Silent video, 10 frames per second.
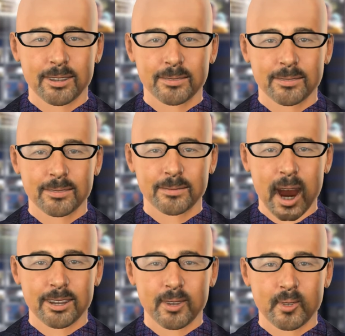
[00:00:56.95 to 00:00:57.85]
game
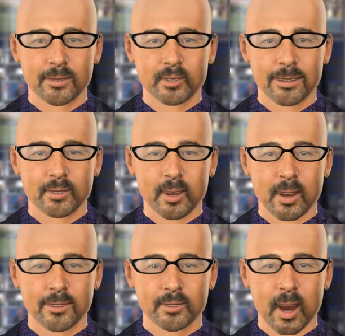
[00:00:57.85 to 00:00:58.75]
F1
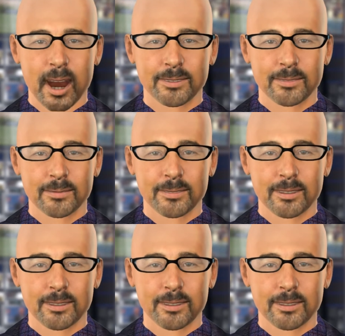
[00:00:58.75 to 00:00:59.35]
registered Delta Time.